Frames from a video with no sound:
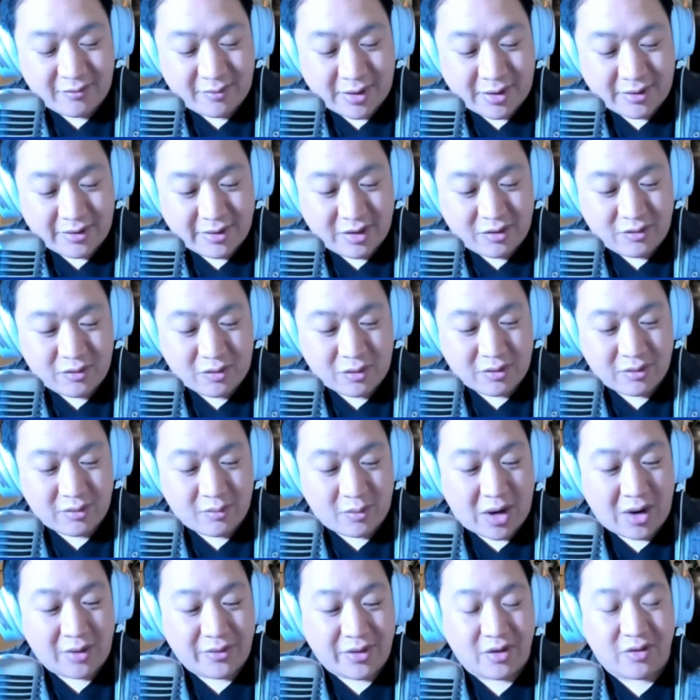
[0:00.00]
These were
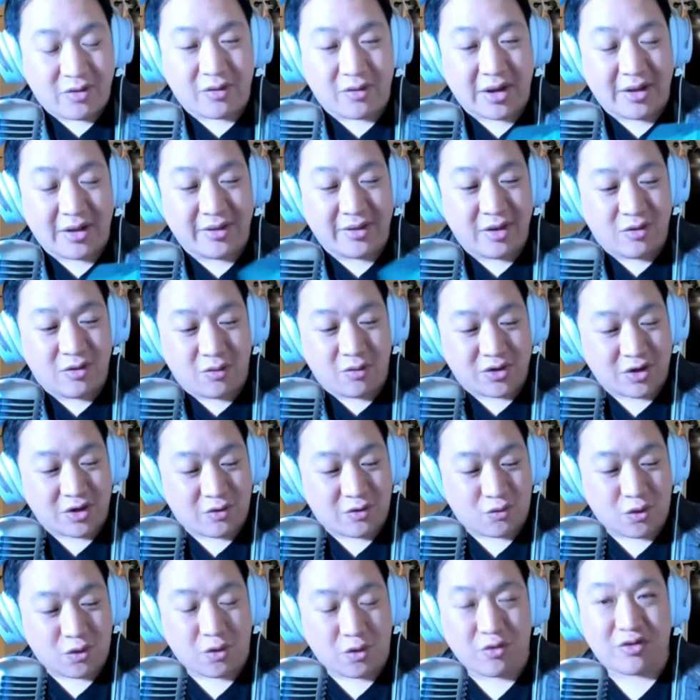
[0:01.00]
just
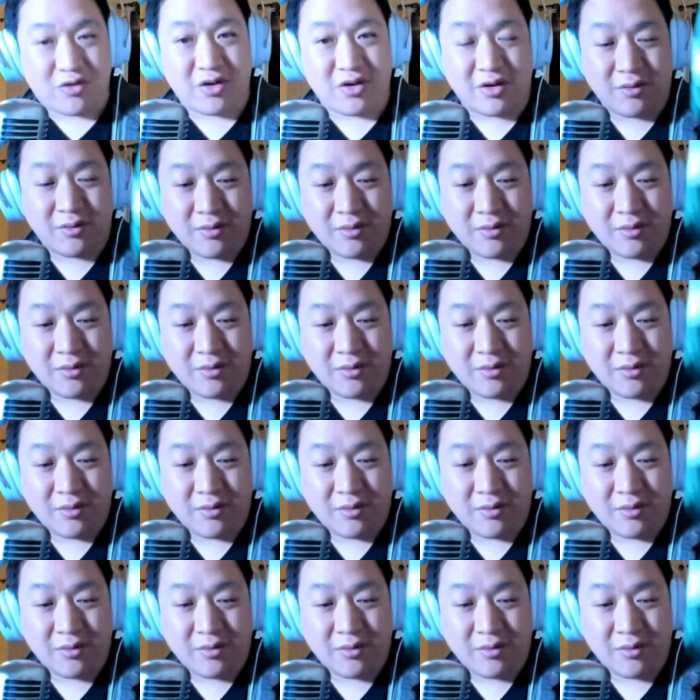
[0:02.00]
roasted